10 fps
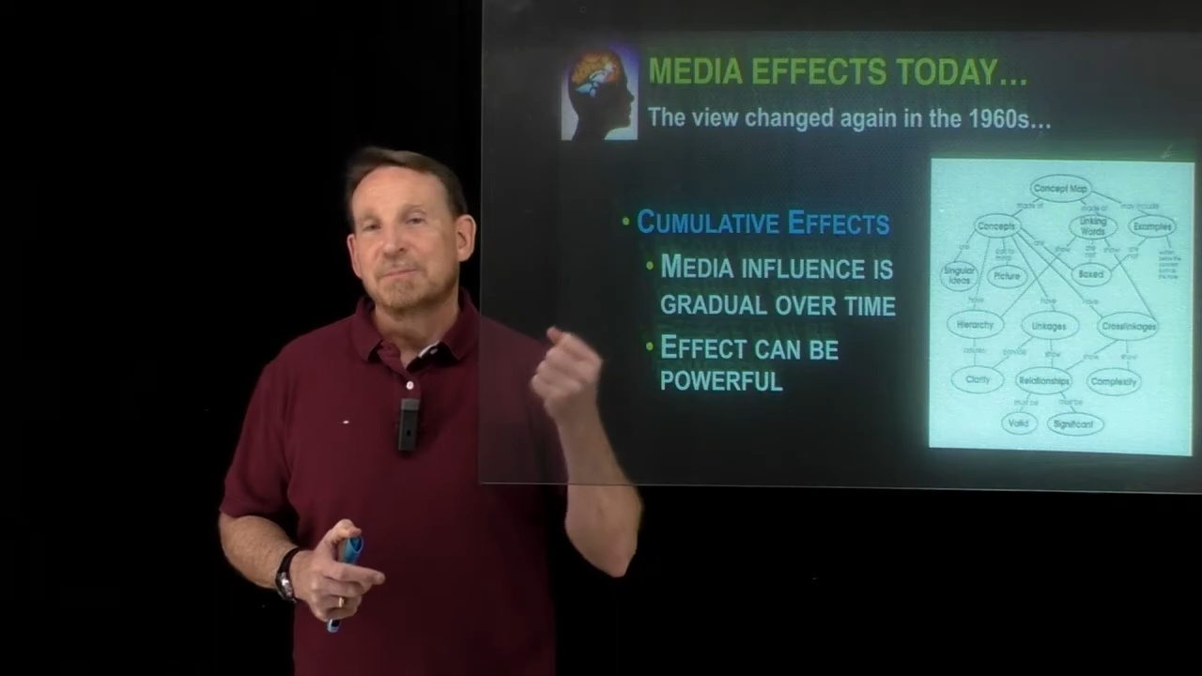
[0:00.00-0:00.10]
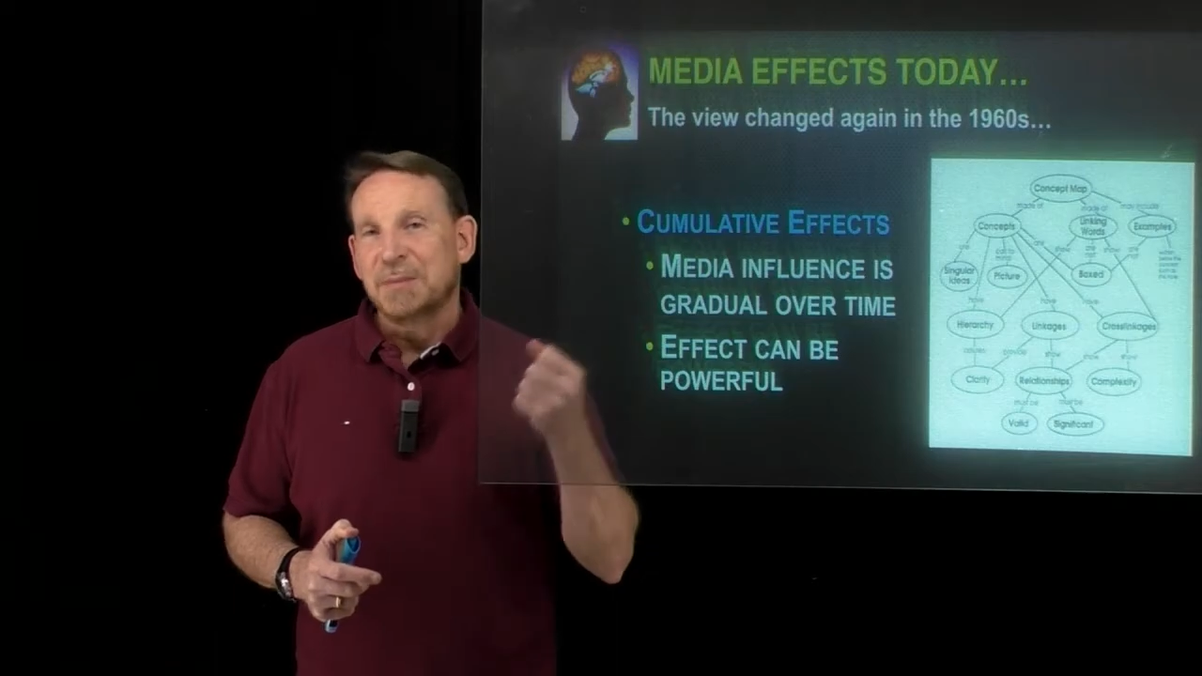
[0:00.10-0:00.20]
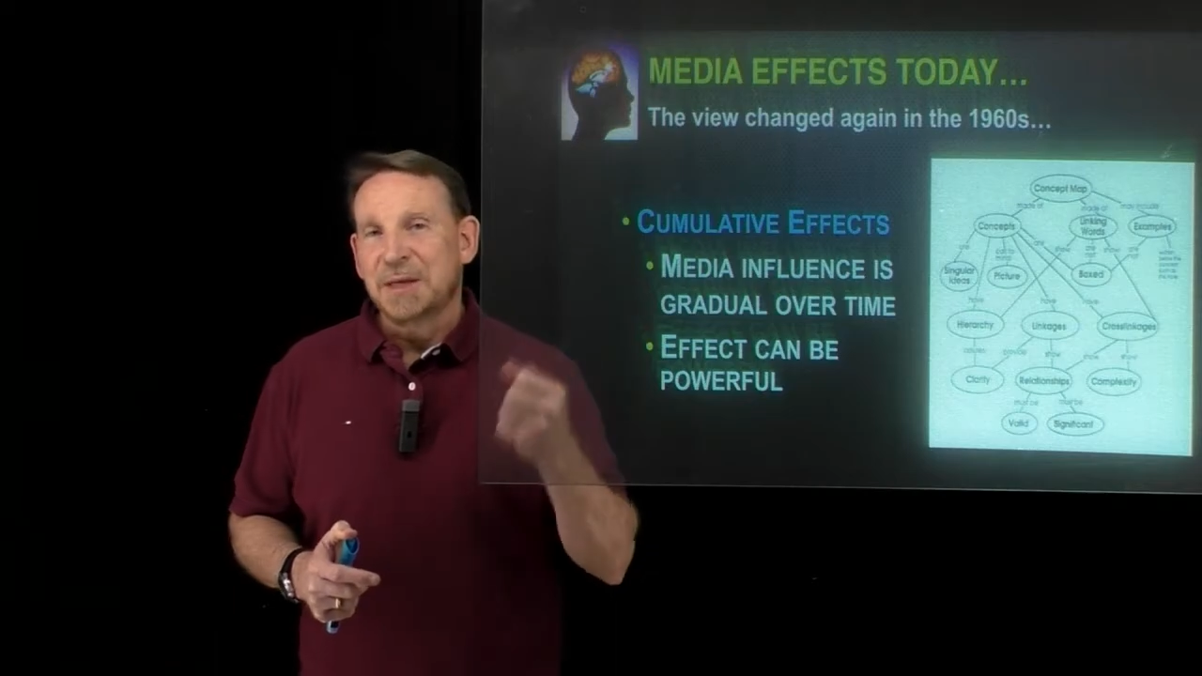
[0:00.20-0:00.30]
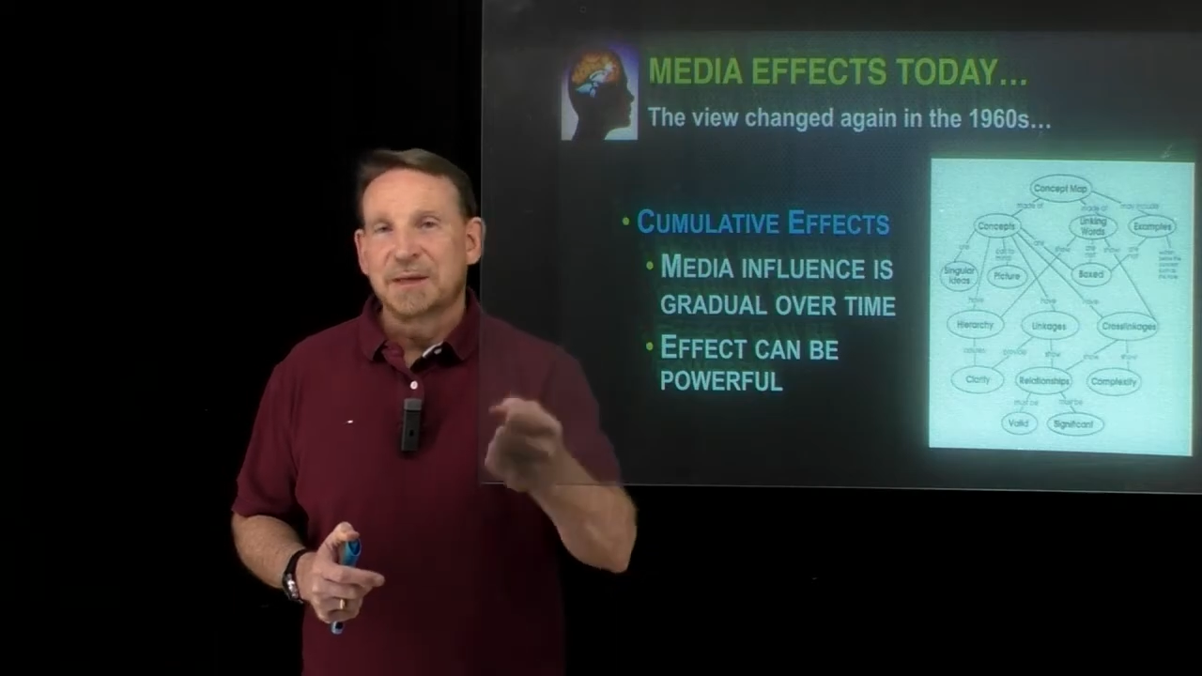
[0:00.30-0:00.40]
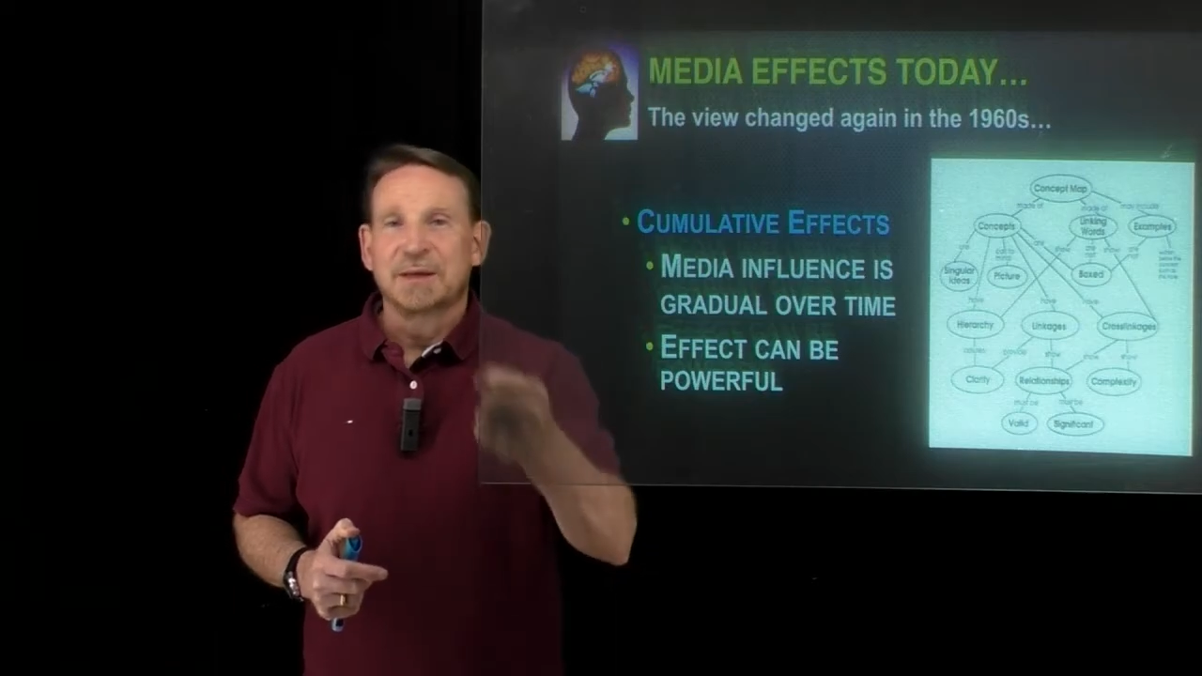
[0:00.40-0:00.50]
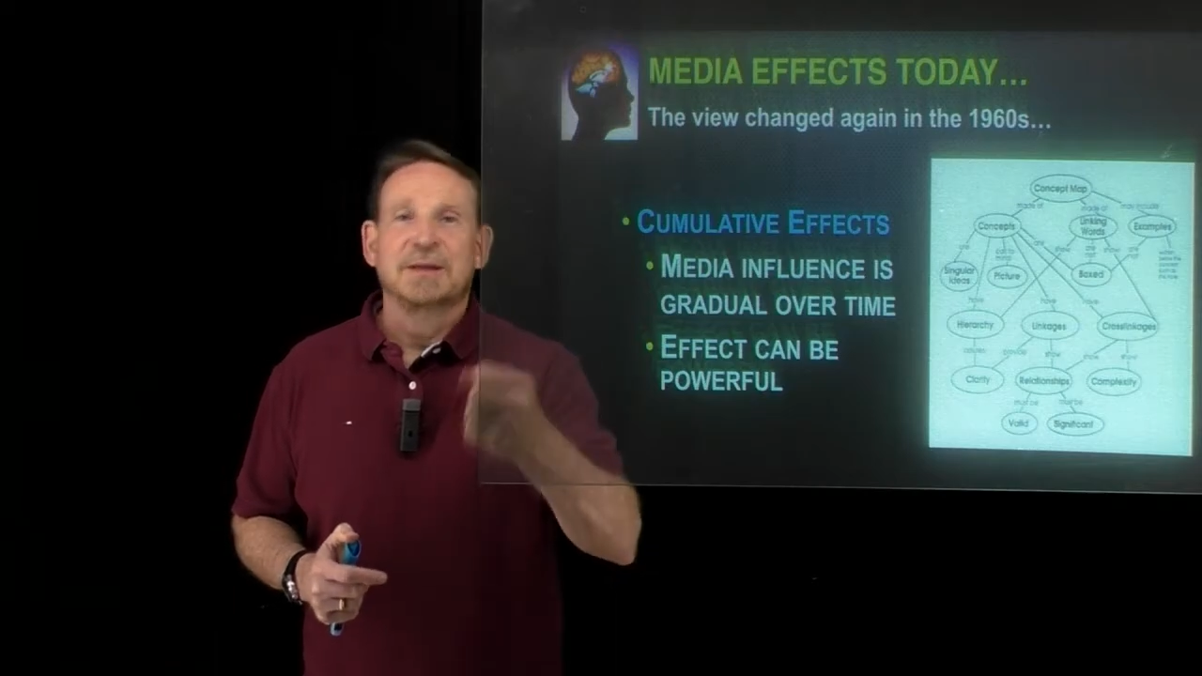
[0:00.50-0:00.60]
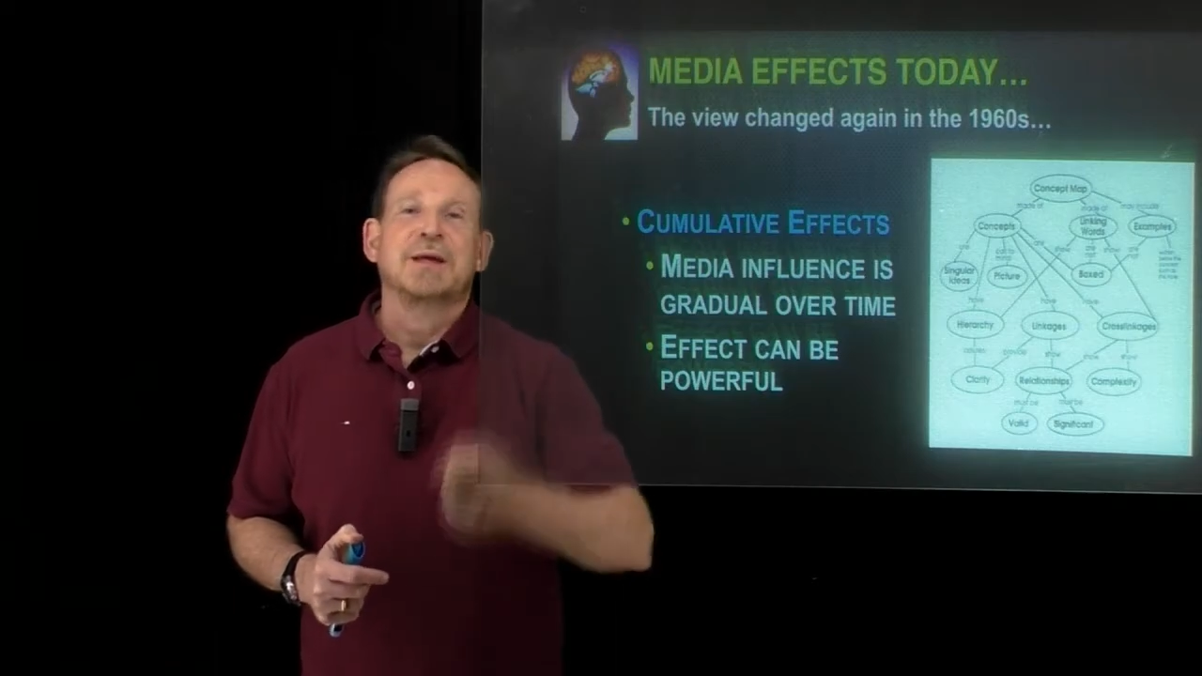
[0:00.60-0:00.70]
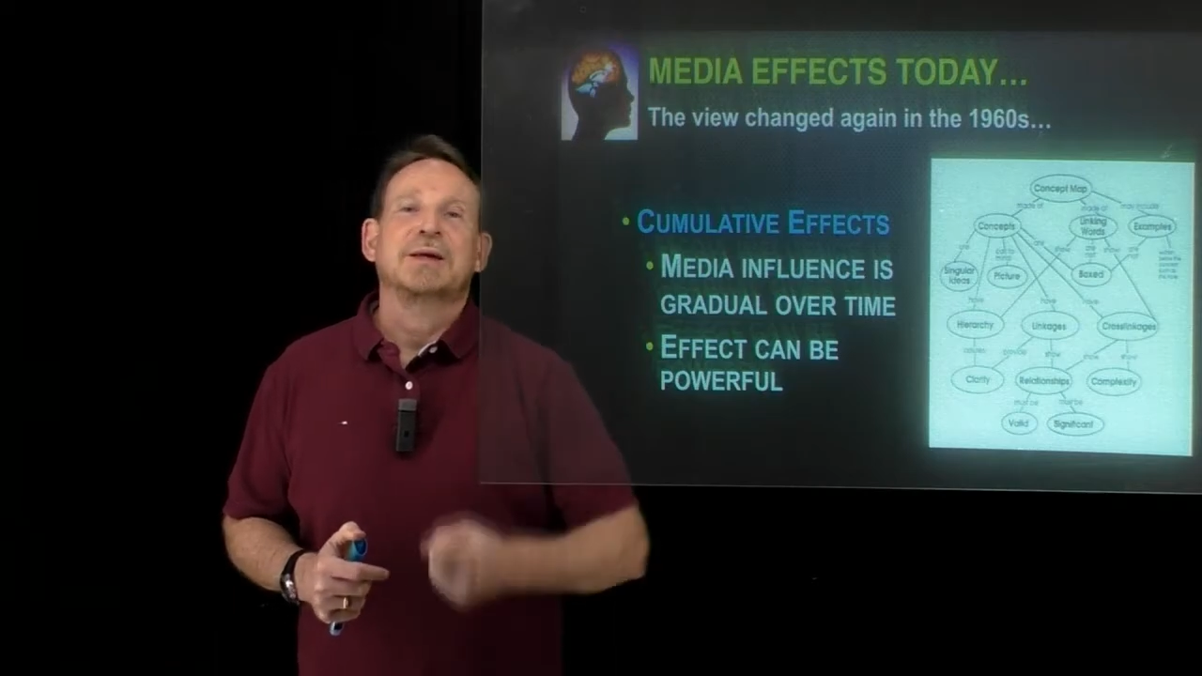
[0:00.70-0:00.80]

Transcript: immediate,